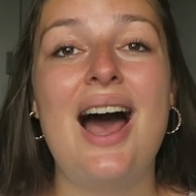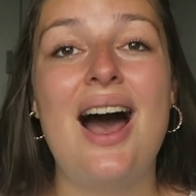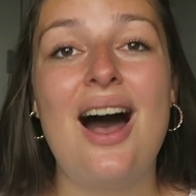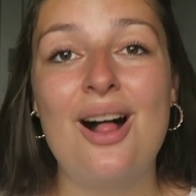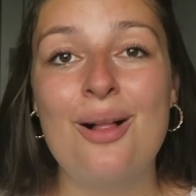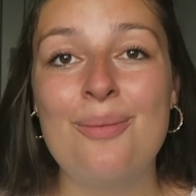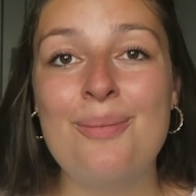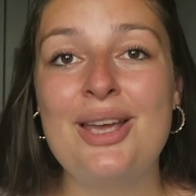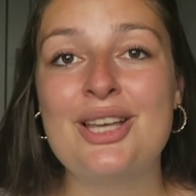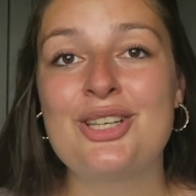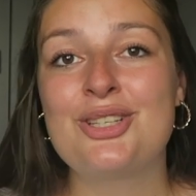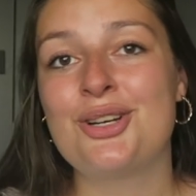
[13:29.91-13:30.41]

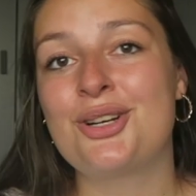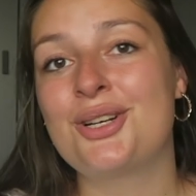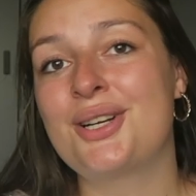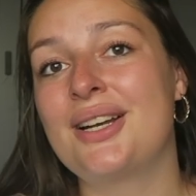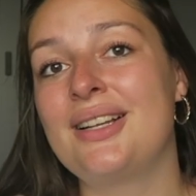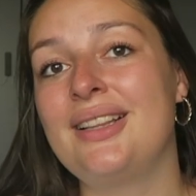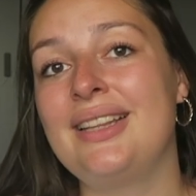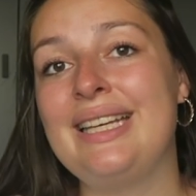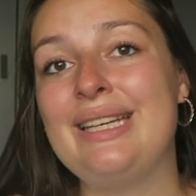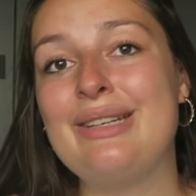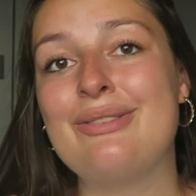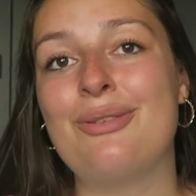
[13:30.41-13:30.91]
I'll make sure to
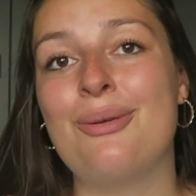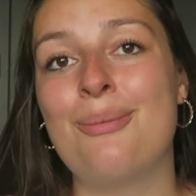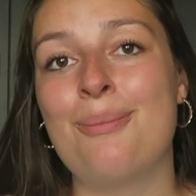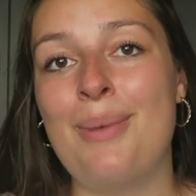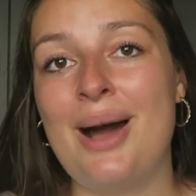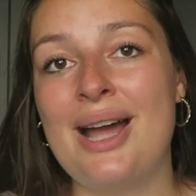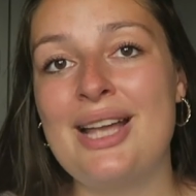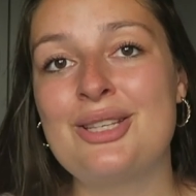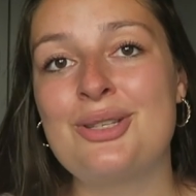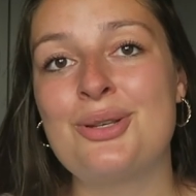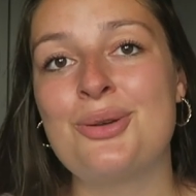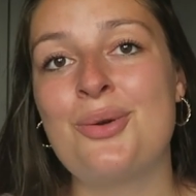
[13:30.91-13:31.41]
leave
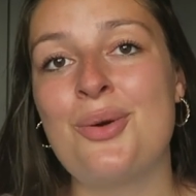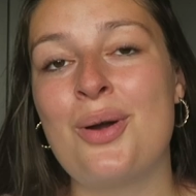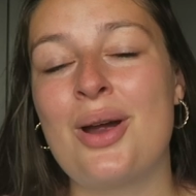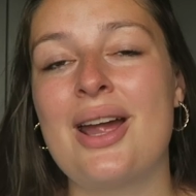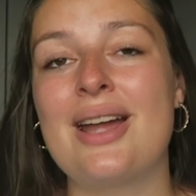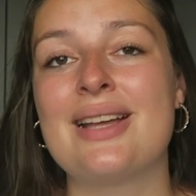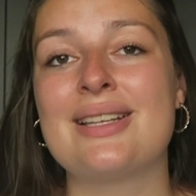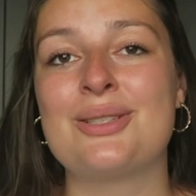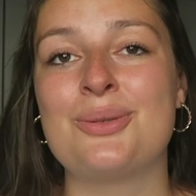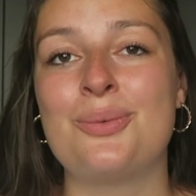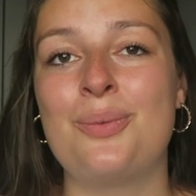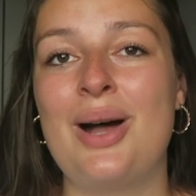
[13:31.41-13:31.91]
my tour
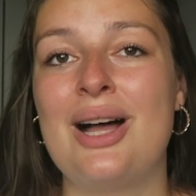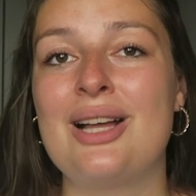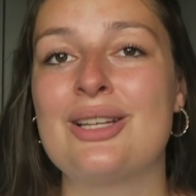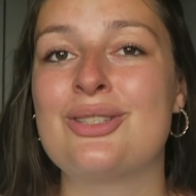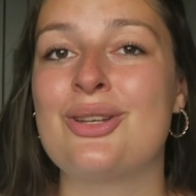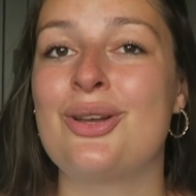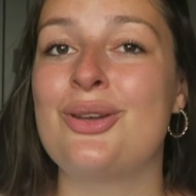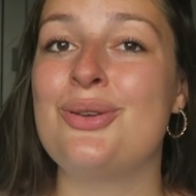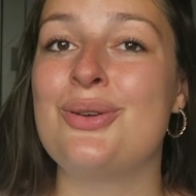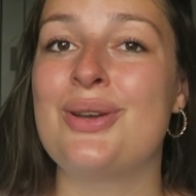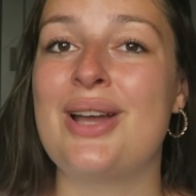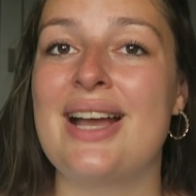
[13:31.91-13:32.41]
as well
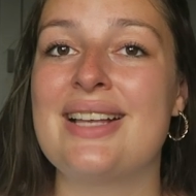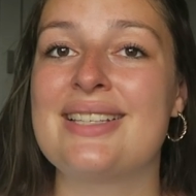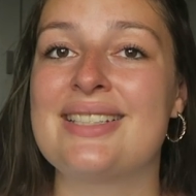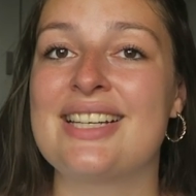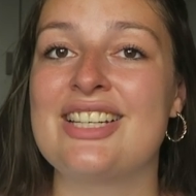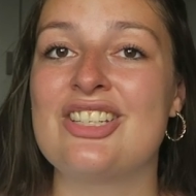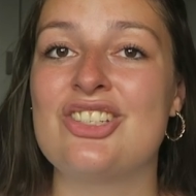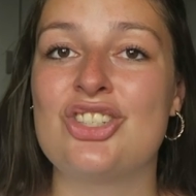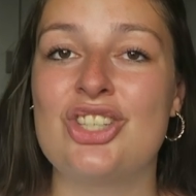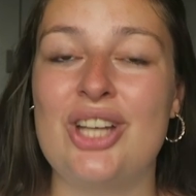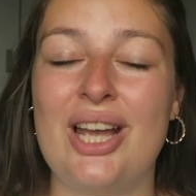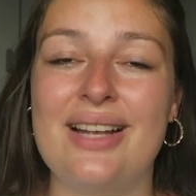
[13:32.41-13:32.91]
so you guys
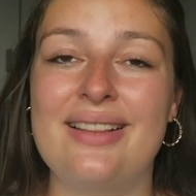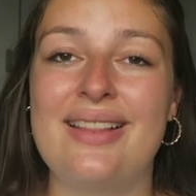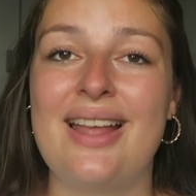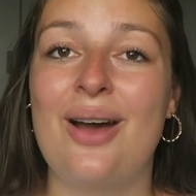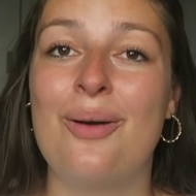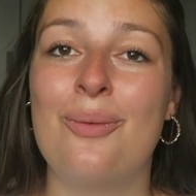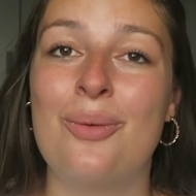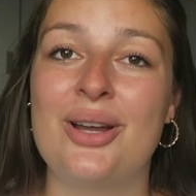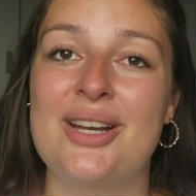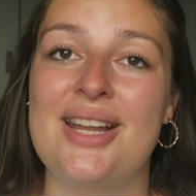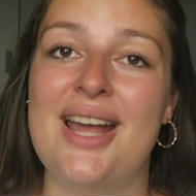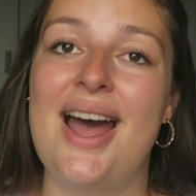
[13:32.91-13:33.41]
can check
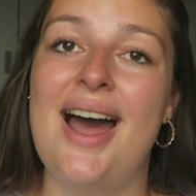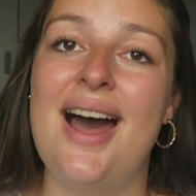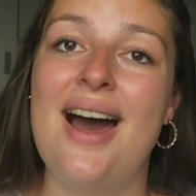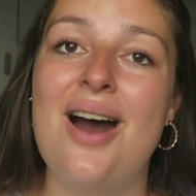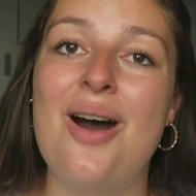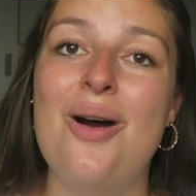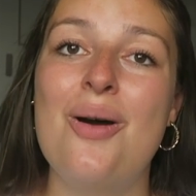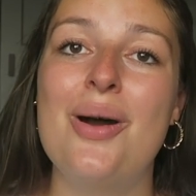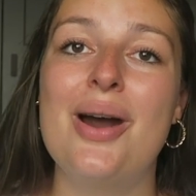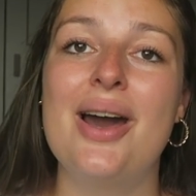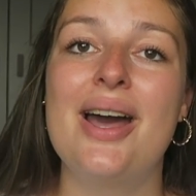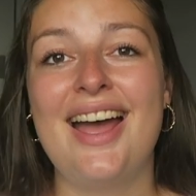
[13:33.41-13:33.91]
that one
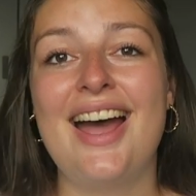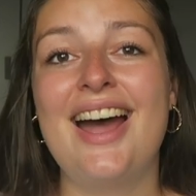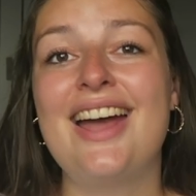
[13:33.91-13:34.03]
out.